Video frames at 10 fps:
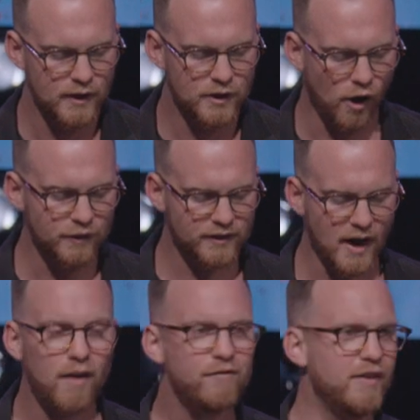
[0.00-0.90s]
God's
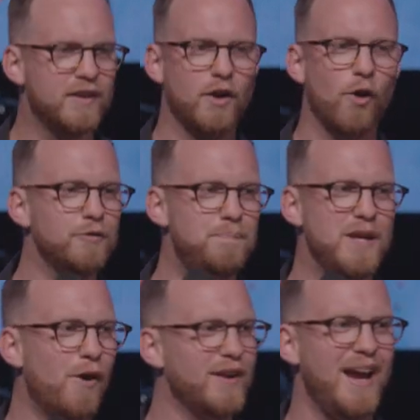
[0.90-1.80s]
comfort goes
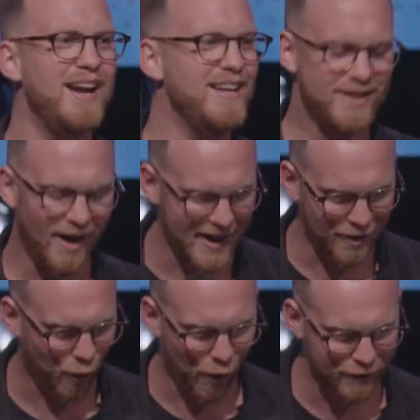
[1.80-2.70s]
beyond any kind
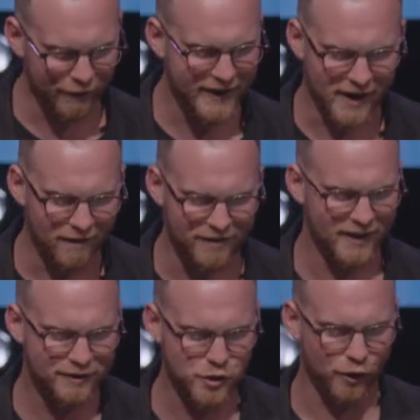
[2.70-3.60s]
of ordinary comfort.
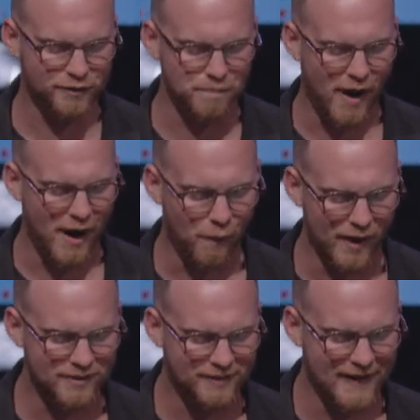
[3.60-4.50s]
As Joyce Meyer
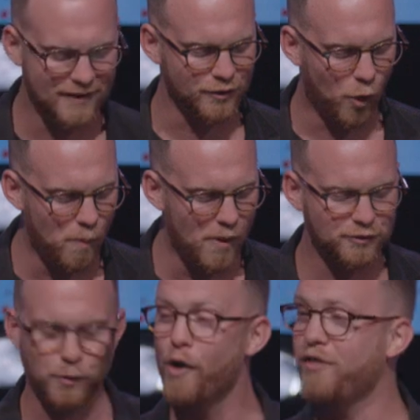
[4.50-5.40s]
once said, it's
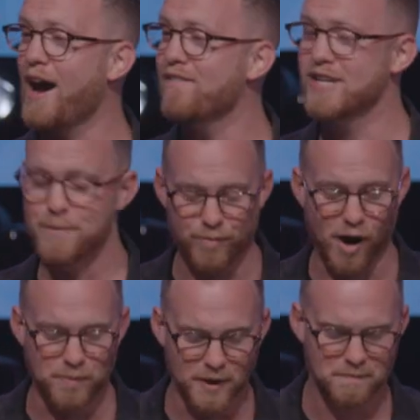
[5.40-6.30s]
almost worth having a
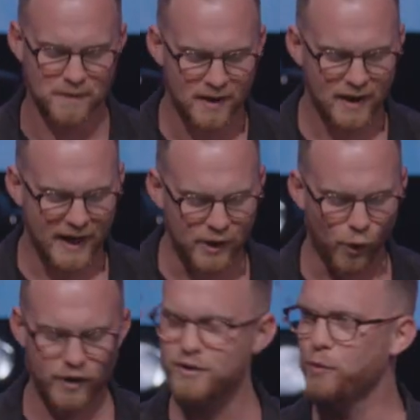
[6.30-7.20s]
problem in
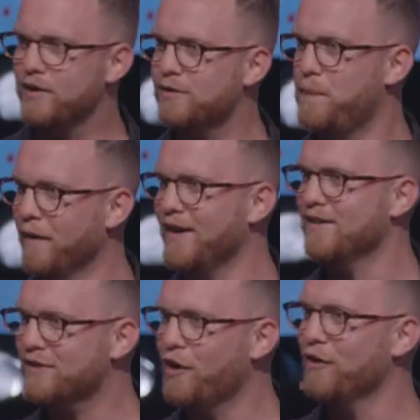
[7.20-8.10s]
order to
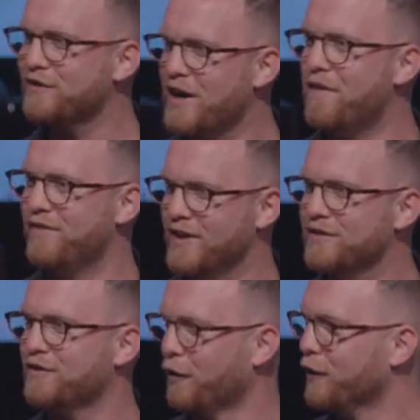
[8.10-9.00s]
experience God's comfort.
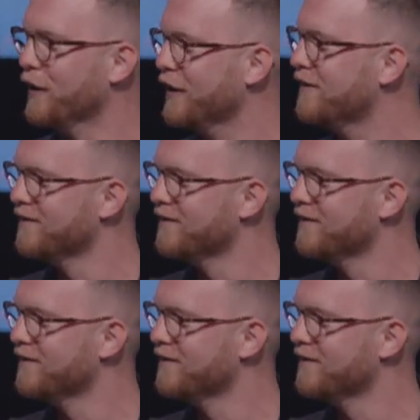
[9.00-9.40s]
It's so good.